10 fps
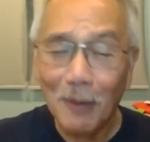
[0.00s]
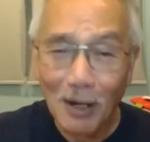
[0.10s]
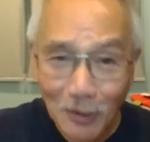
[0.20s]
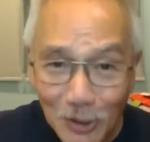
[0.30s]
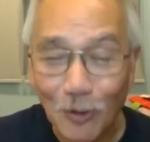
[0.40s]
This
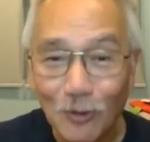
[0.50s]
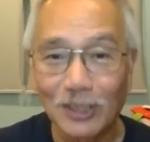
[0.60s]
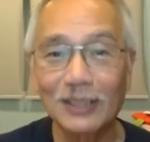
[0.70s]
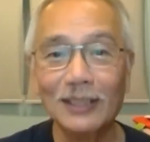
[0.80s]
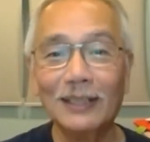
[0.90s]
is about
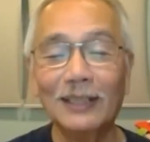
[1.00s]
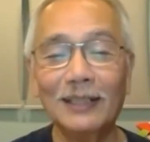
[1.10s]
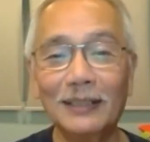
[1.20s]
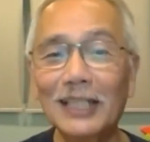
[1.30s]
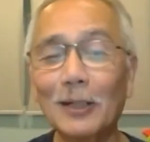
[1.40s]
souls.
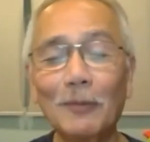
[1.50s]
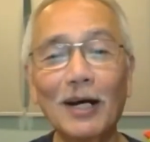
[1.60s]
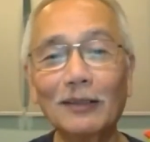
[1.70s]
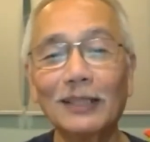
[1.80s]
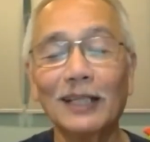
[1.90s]

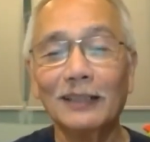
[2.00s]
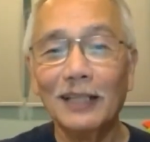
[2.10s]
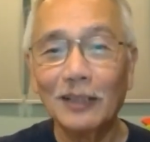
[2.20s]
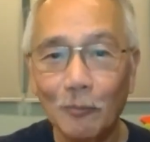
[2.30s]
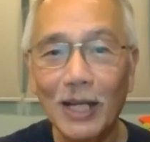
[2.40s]
This is
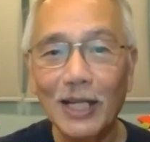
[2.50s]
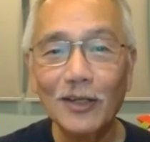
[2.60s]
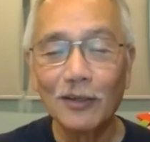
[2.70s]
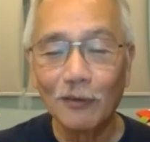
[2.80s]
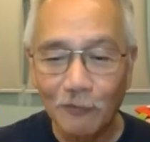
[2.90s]
about the
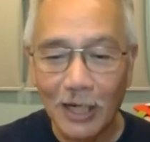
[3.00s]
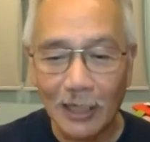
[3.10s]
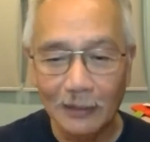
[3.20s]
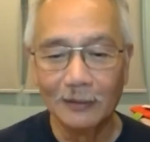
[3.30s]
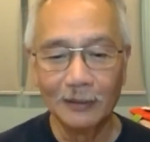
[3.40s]
dominion
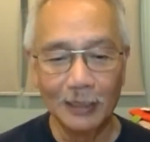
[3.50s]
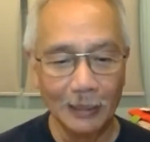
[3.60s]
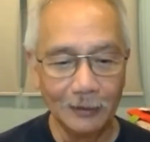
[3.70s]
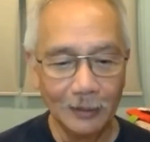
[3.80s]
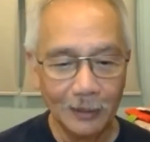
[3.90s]
of
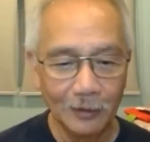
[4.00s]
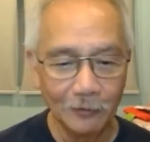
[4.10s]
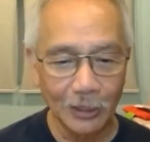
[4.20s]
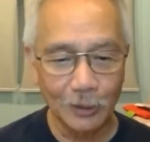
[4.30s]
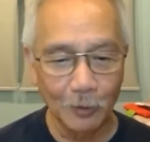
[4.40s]
God
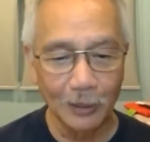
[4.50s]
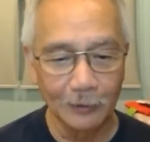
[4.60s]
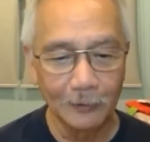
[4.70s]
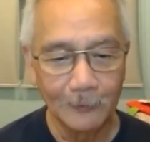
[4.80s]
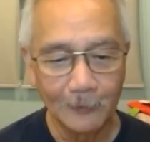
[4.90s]
in this
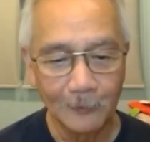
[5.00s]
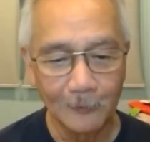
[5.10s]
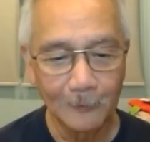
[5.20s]
world.